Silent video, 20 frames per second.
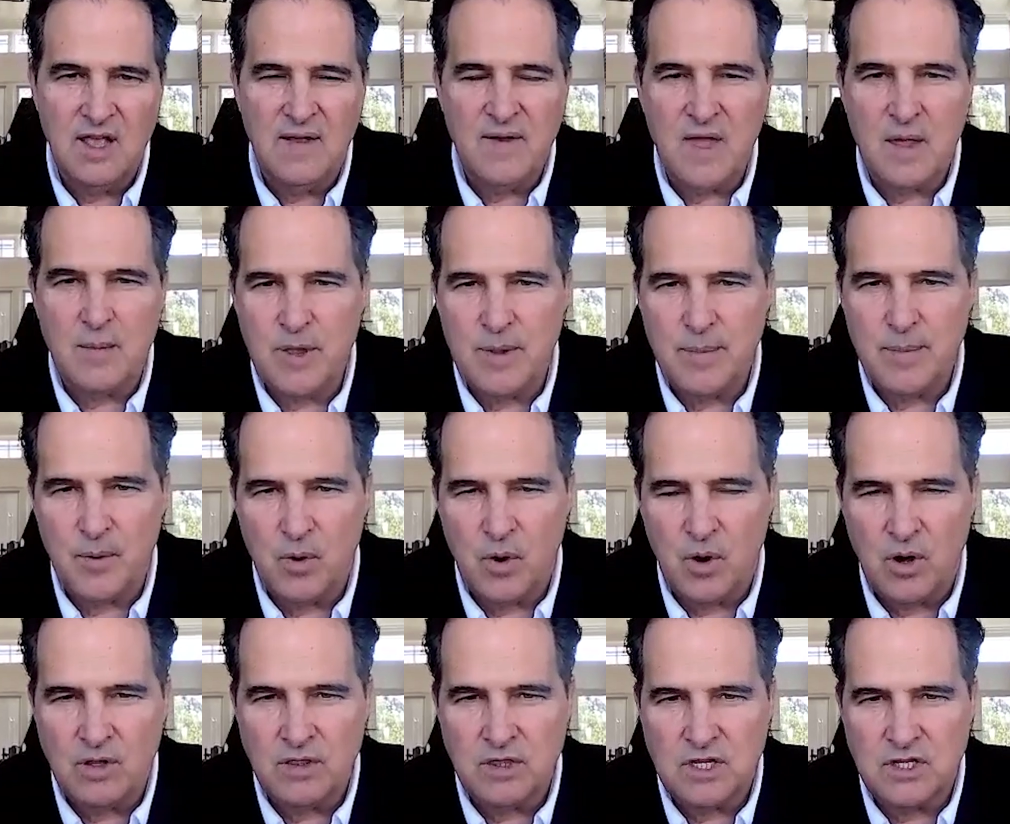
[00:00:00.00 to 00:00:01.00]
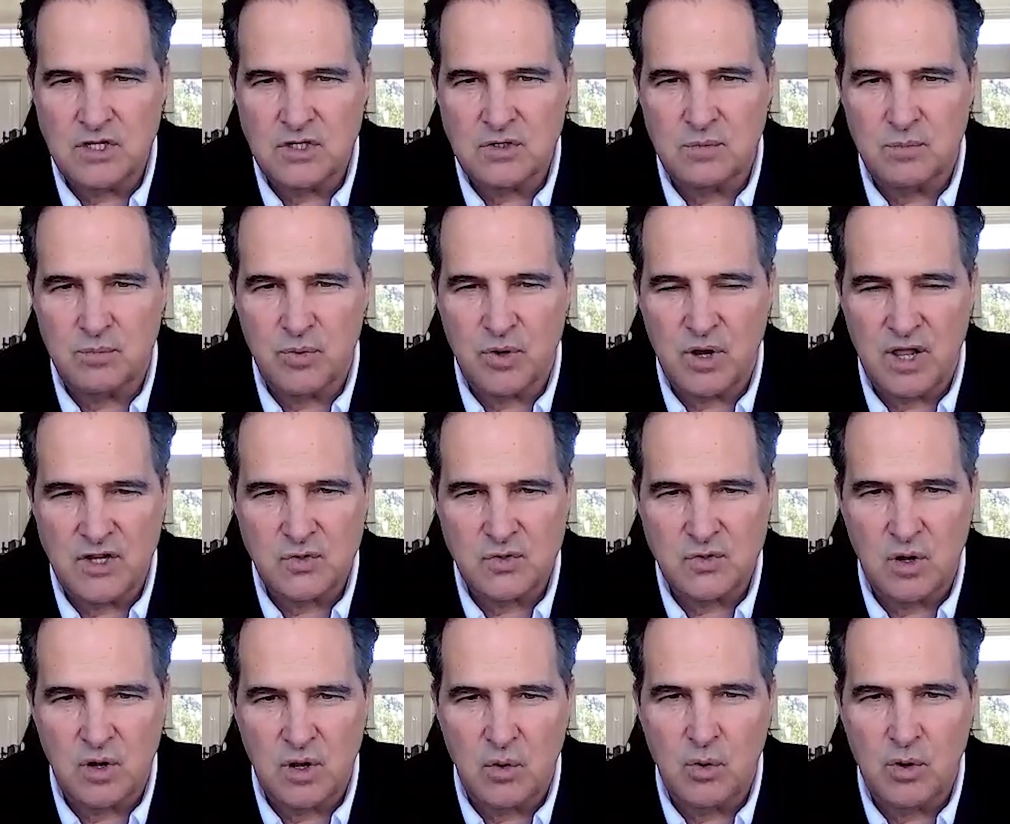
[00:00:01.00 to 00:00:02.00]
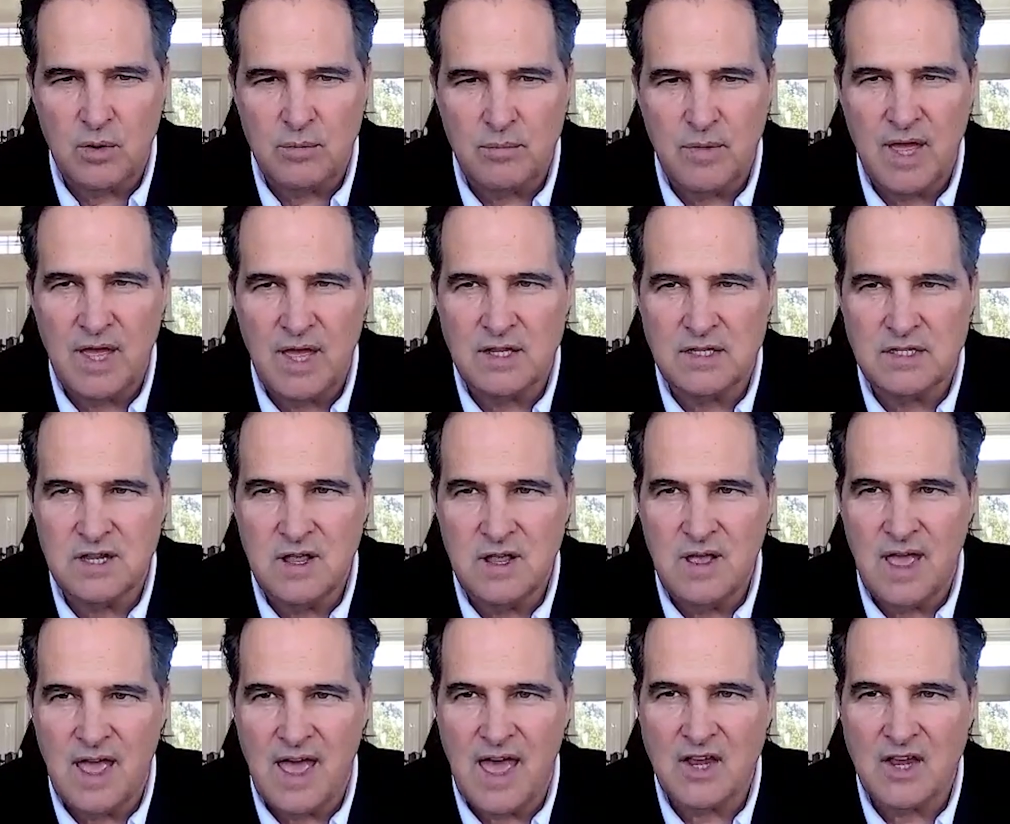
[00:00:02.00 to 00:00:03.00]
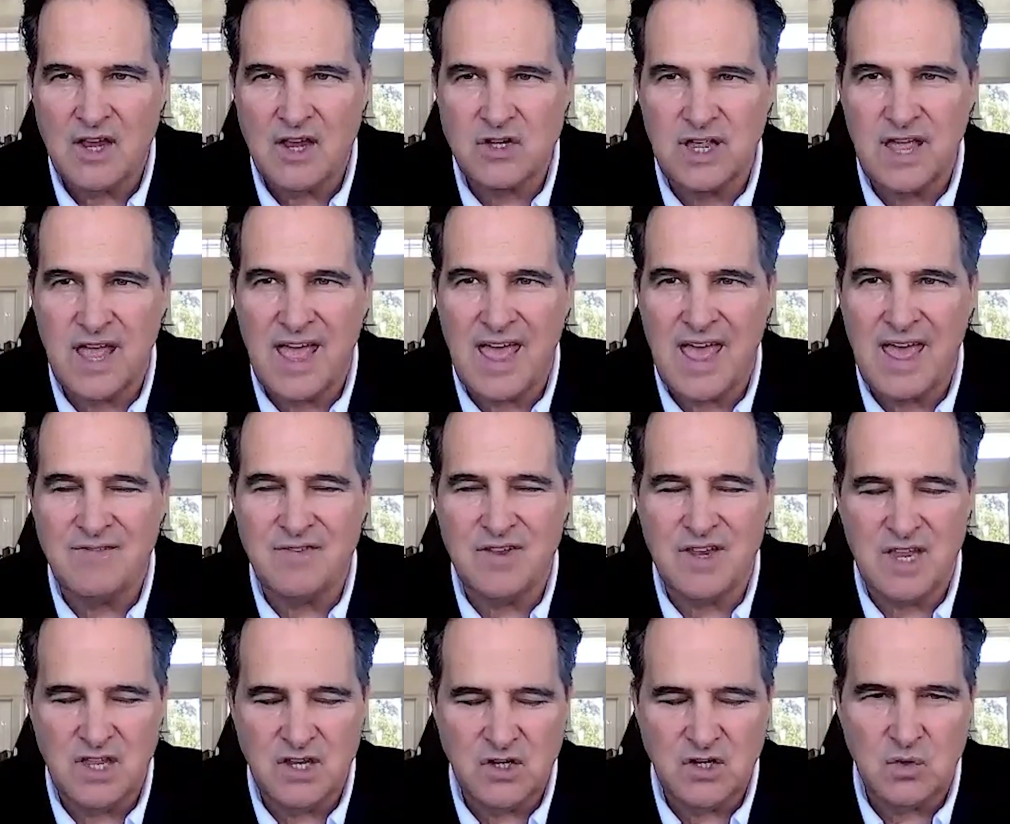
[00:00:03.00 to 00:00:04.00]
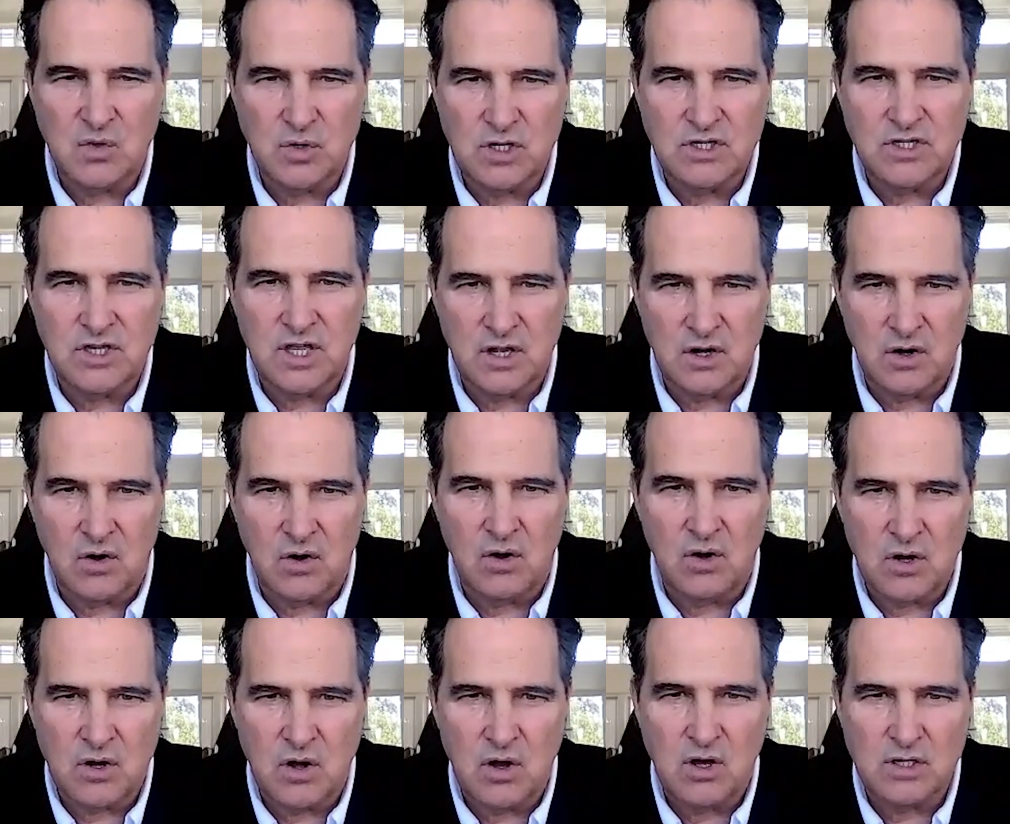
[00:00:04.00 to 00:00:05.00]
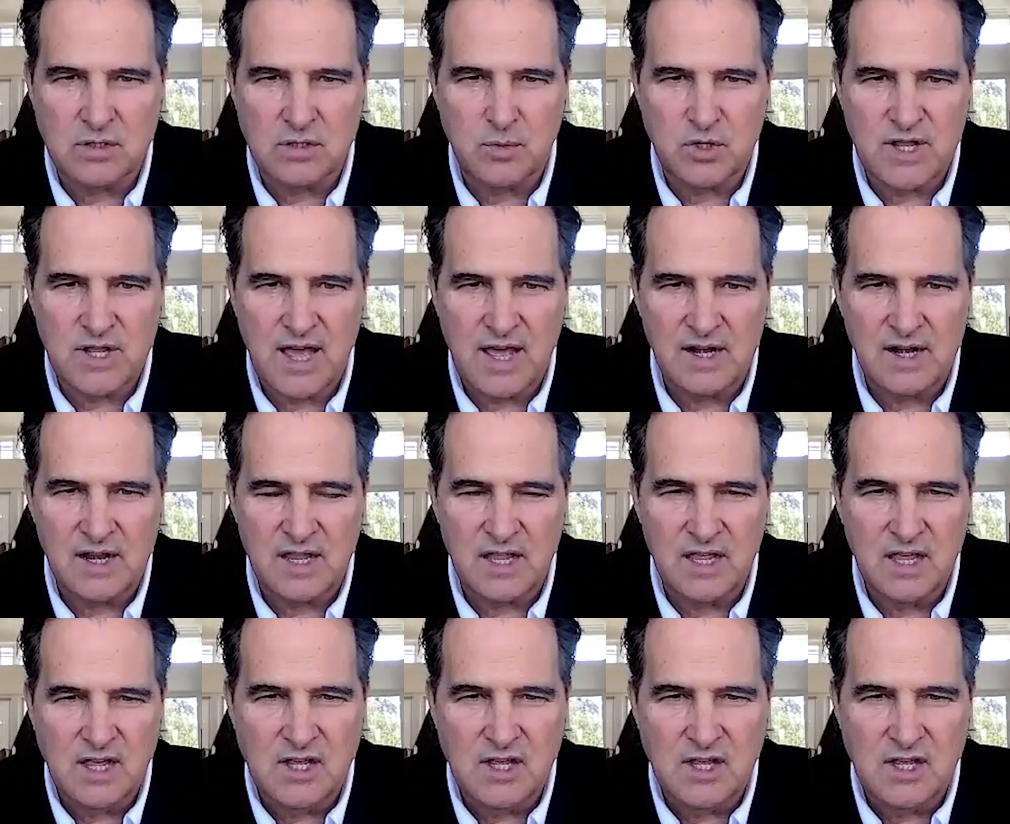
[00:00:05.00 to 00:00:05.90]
And people on these cholesterol lowering meds actually have an increase in all cause mortality.